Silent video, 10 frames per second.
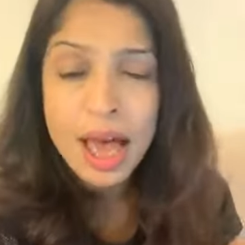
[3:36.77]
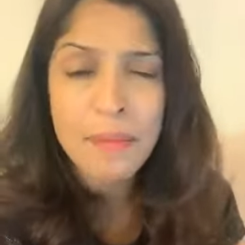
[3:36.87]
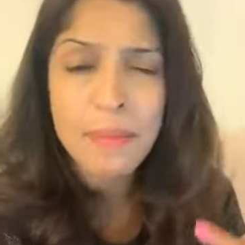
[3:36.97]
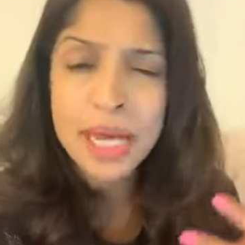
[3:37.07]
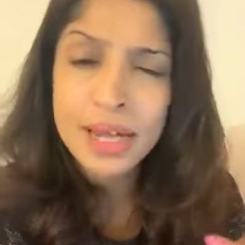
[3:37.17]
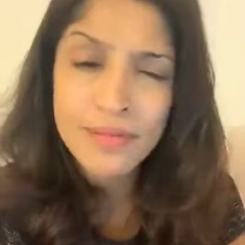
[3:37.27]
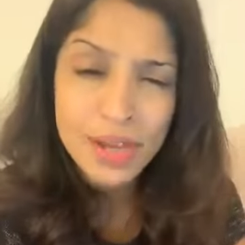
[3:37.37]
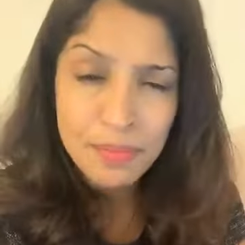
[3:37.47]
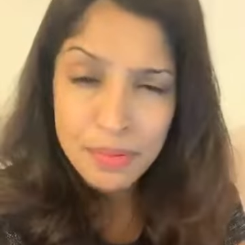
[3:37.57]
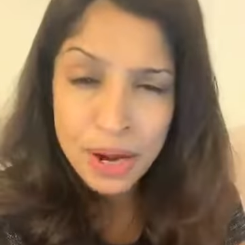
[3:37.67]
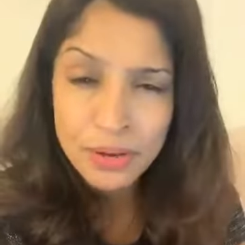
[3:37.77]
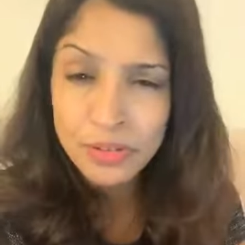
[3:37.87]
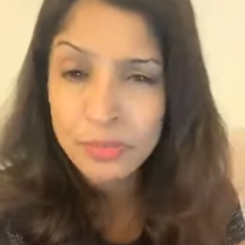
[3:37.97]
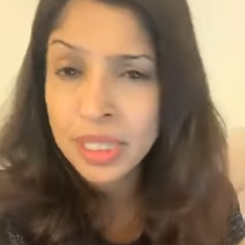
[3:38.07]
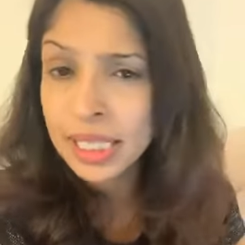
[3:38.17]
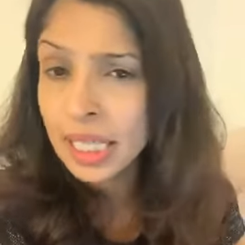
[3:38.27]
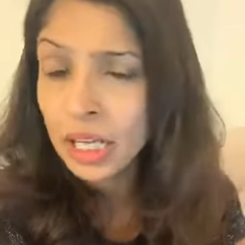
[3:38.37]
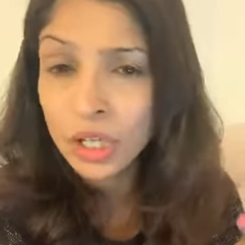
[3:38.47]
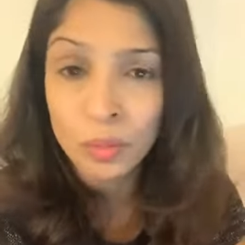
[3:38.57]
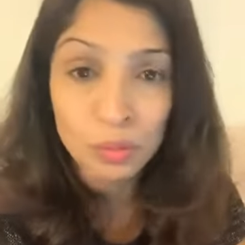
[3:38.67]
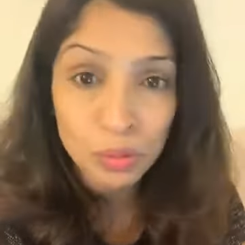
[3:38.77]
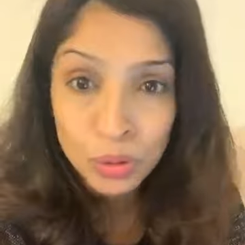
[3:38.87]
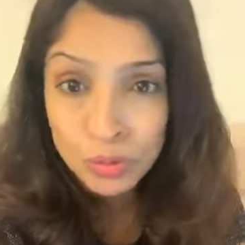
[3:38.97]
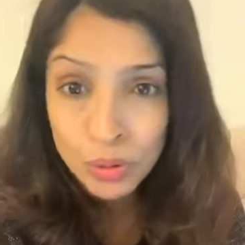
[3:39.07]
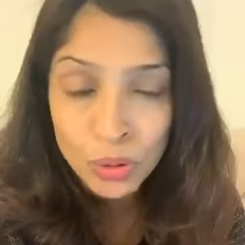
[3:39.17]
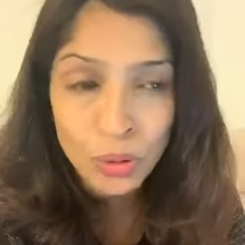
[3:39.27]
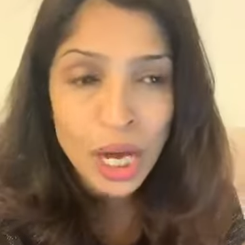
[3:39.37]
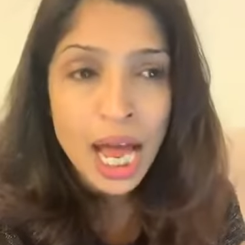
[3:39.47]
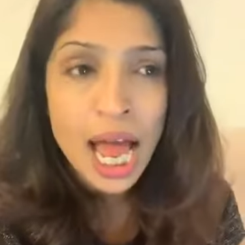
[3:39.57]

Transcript: and make her very proud of me and get her approval.